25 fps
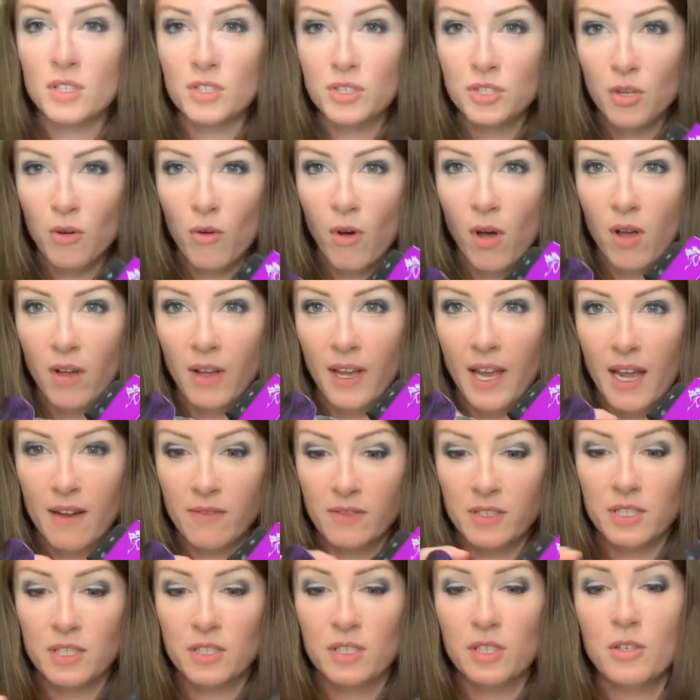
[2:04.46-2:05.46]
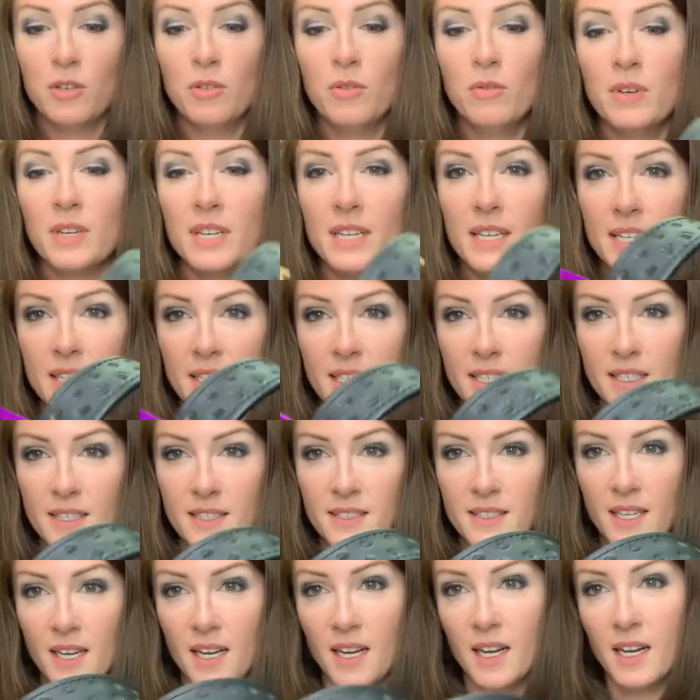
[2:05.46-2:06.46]
So all I have to do
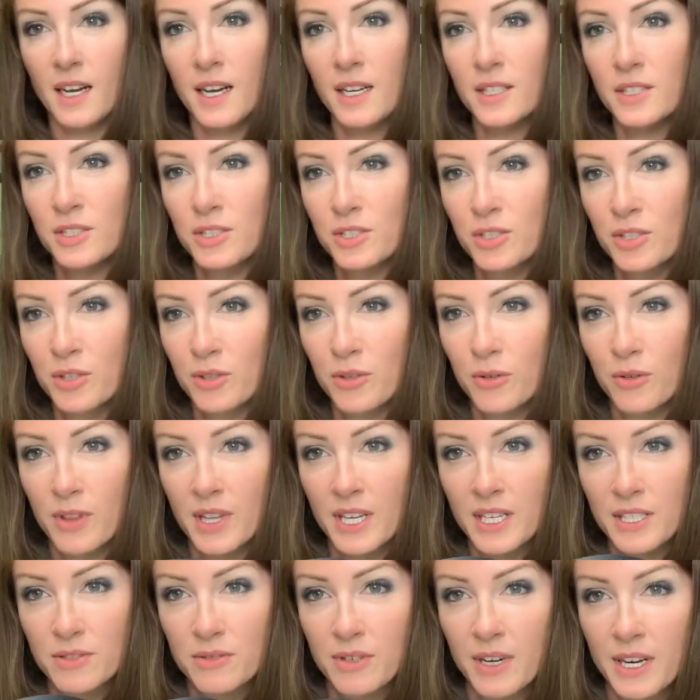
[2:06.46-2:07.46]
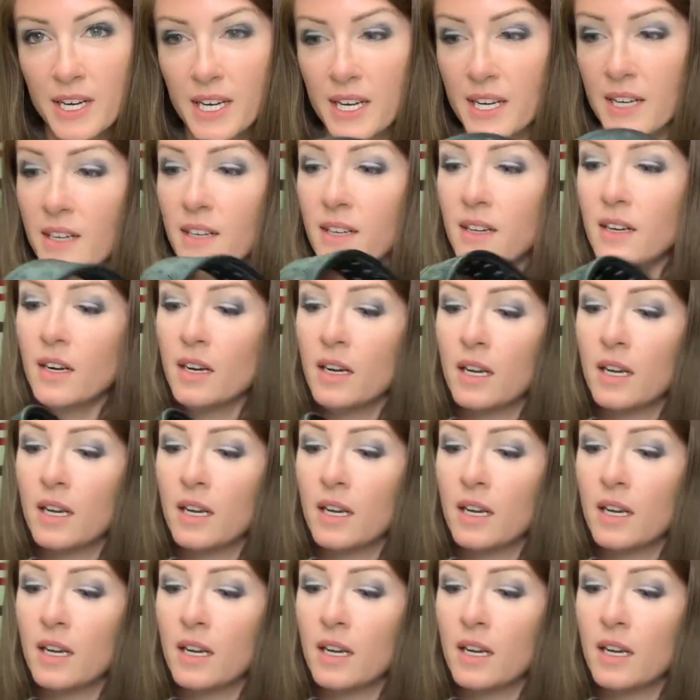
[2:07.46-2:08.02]
is unscrew this right here.